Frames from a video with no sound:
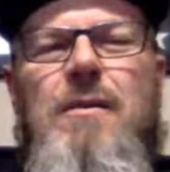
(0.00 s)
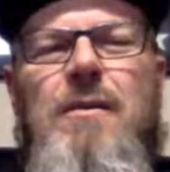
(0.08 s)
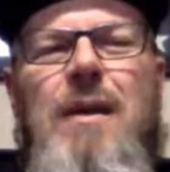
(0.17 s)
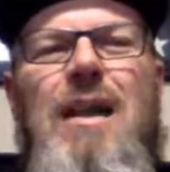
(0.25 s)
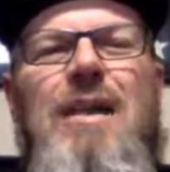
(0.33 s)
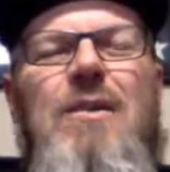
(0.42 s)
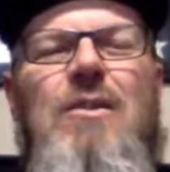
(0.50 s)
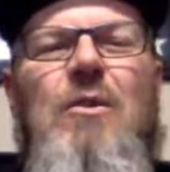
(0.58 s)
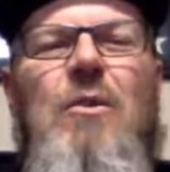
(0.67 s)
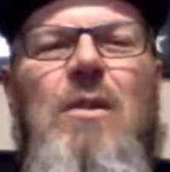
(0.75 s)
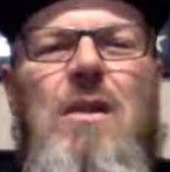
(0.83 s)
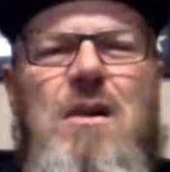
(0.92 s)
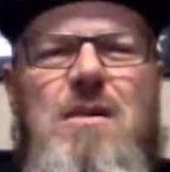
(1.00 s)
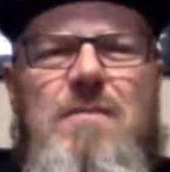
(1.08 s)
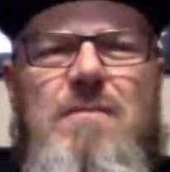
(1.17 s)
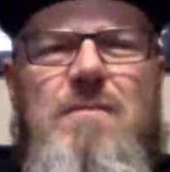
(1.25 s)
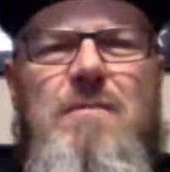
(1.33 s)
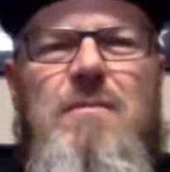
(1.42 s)
I didn't do a lot
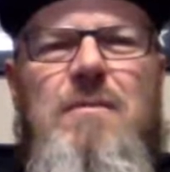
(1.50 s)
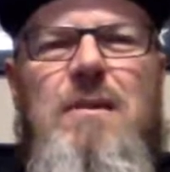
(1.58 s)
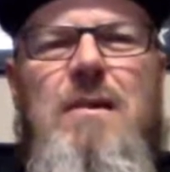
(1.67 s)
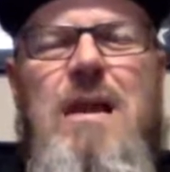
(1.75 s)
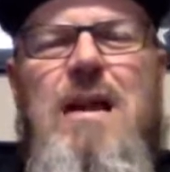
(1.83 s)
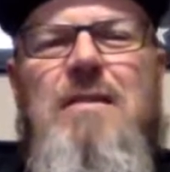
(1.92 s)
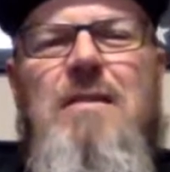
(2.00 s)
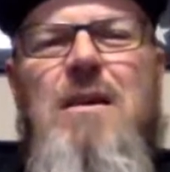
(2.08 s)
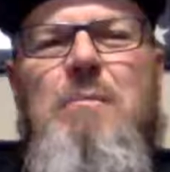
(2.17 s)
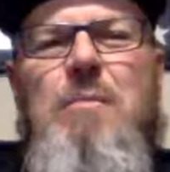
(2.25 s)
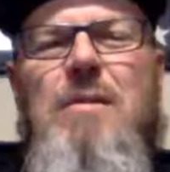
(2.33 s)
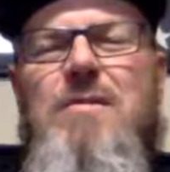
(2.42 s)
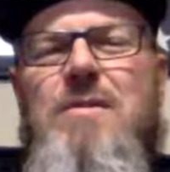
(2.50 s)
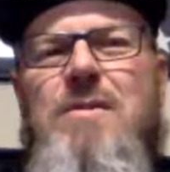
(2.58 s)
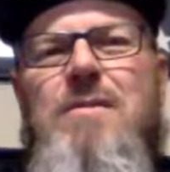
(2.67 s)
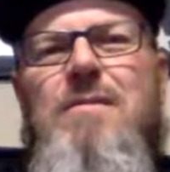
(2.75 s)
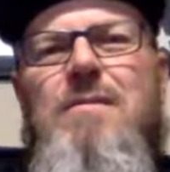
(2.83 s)
in that time period.